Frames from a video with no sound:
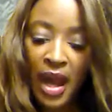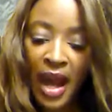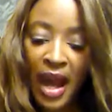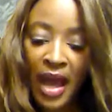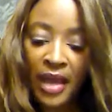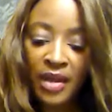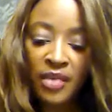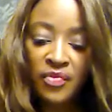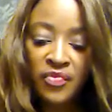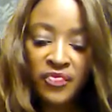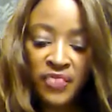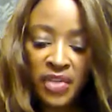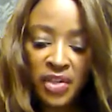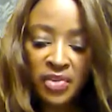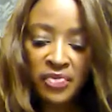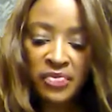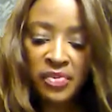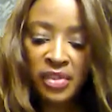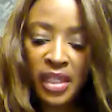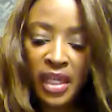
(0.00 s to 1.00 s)
I am
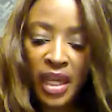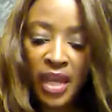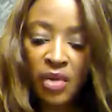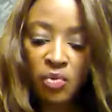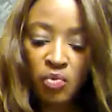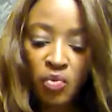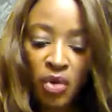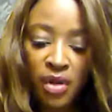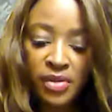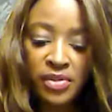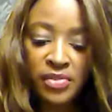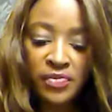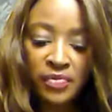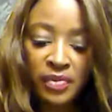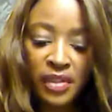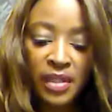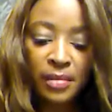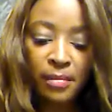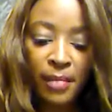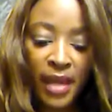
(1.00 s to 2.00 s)
fearfully and
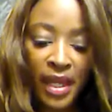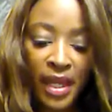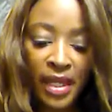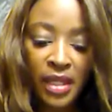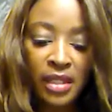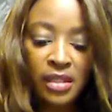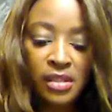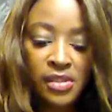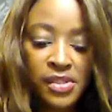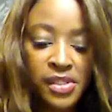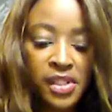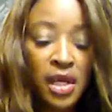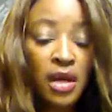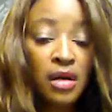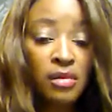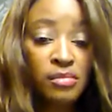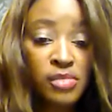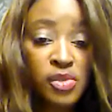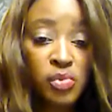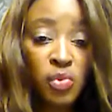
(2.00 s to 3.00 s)
wonderfully made,
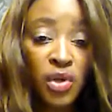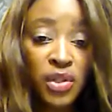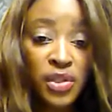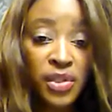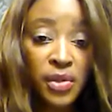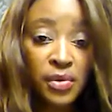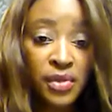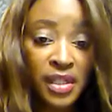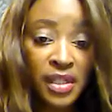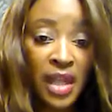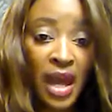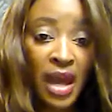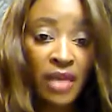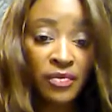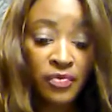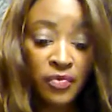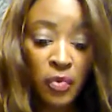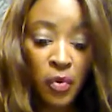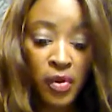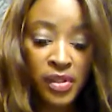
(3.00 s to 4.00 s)
Psalms
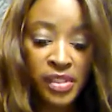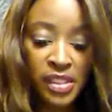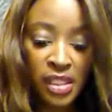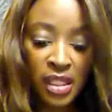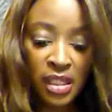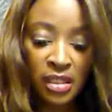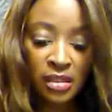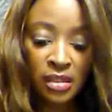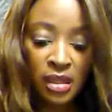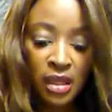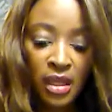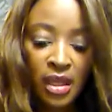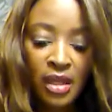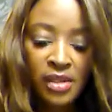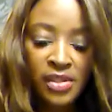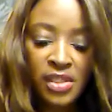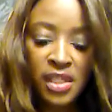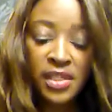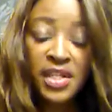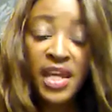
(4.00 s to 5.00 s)
139:14.
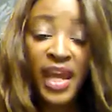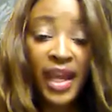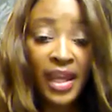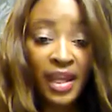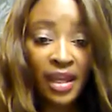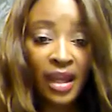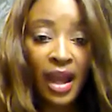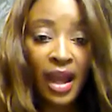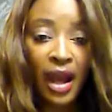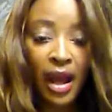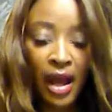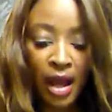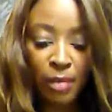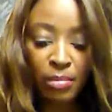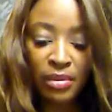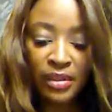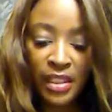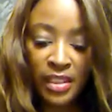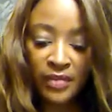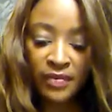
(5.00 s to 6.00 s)
Today,
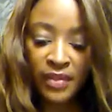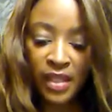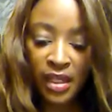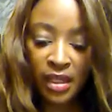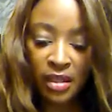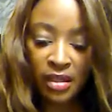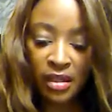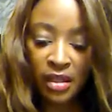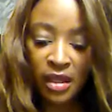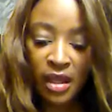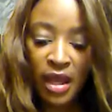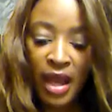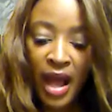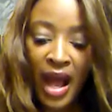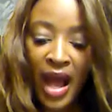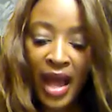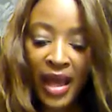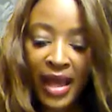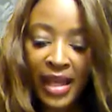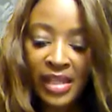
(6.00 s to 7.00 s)
I believe that.
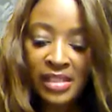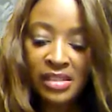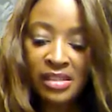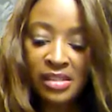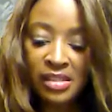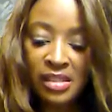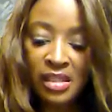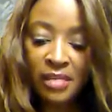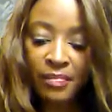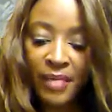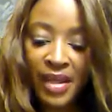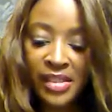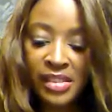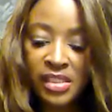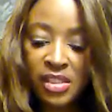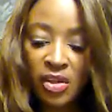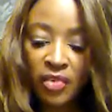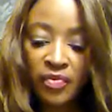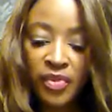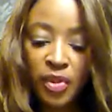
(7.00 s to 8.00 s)
I had to see
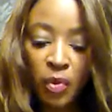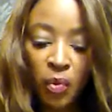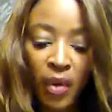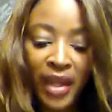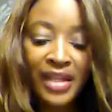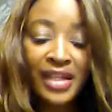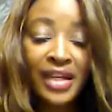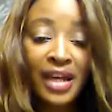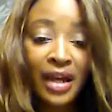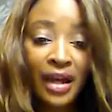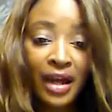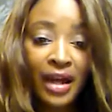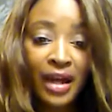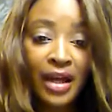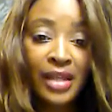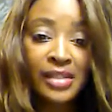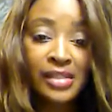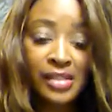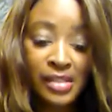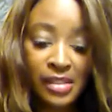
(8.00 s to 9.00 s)
myself the way
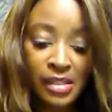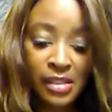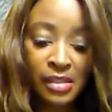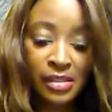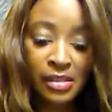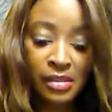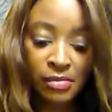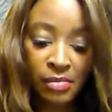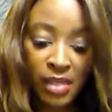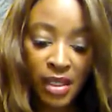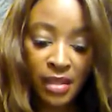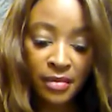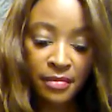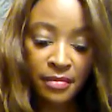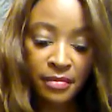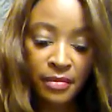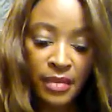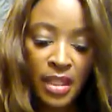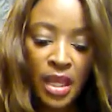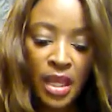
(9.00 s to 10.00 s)
God sees me.
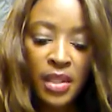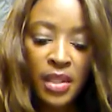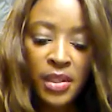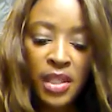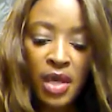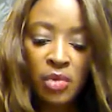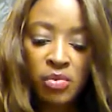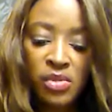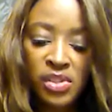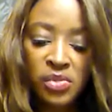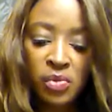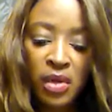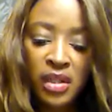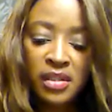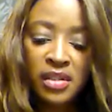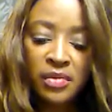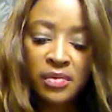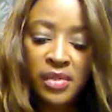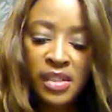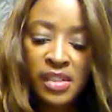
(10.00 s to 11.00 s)
That was
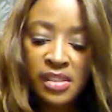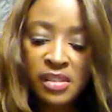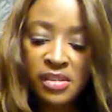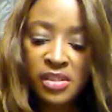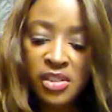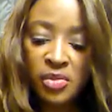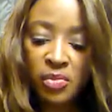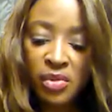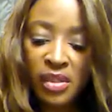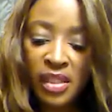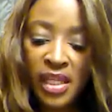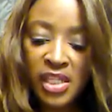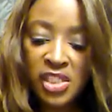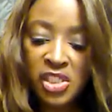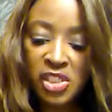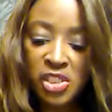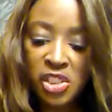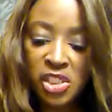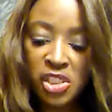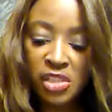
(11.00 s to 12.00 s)
one of the reasons the
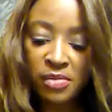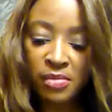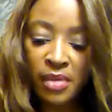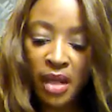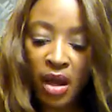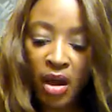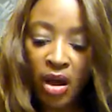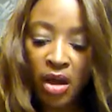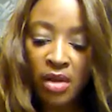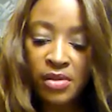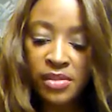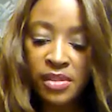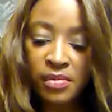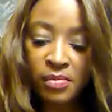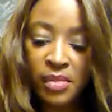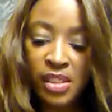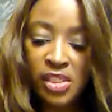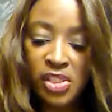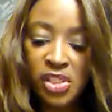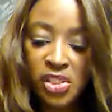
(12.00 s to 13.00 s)
relationship
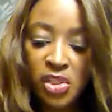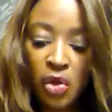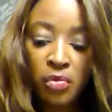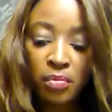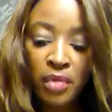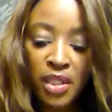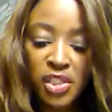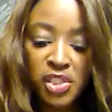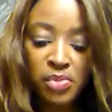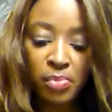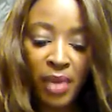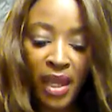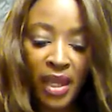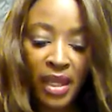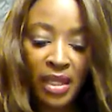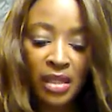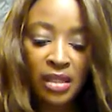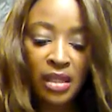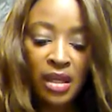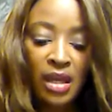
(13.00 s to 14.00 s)
caused me so much
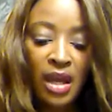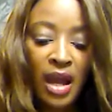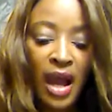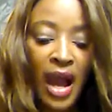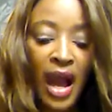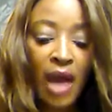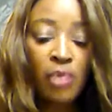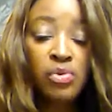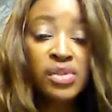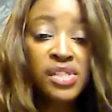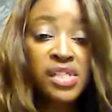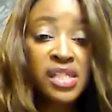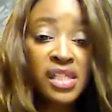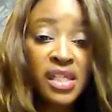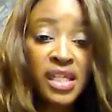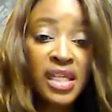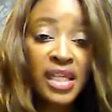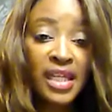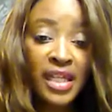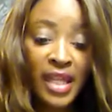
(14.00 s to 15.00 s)
pain. I was
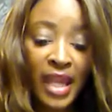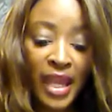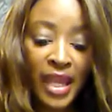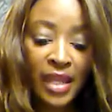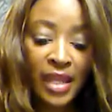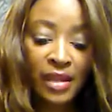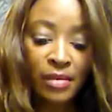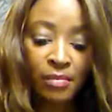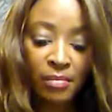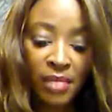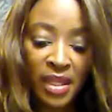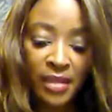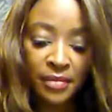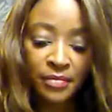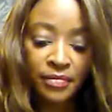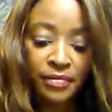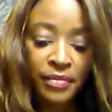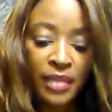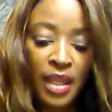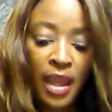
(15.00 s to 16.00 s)
looking at
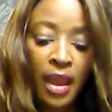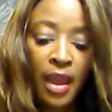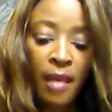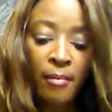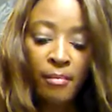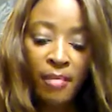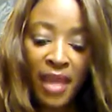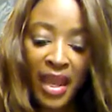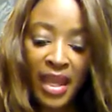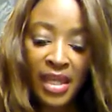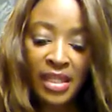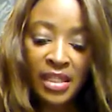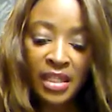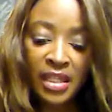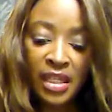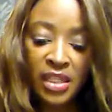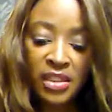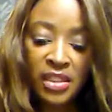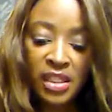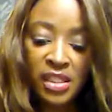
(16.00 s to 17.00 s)
me,
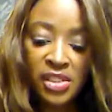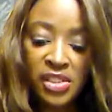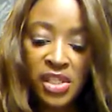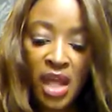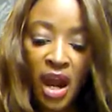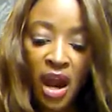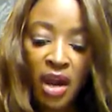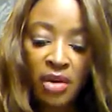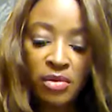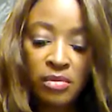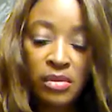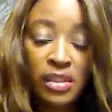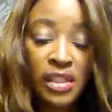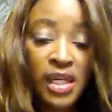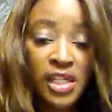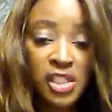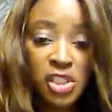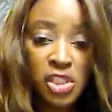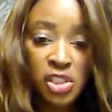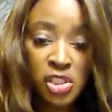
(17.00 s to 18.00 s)
Manny, and the entire
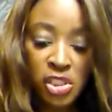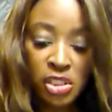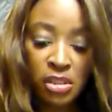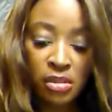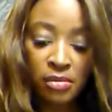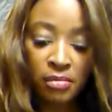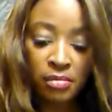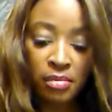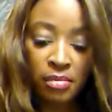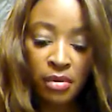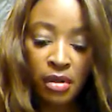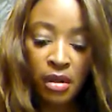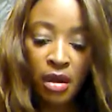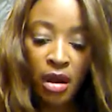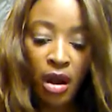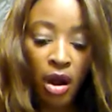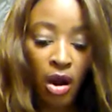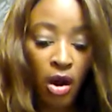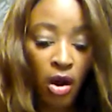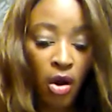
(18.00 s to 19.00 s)
relationship
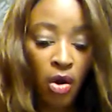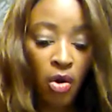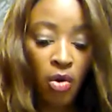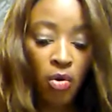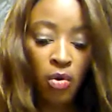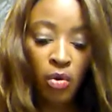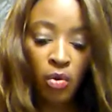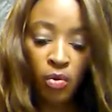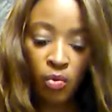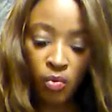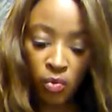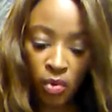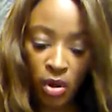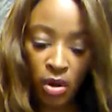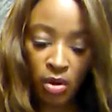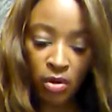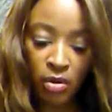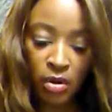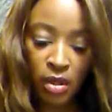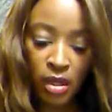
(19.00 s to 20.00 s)
all
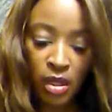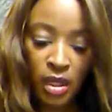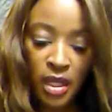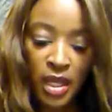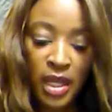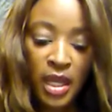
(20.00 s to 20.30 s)
wrong.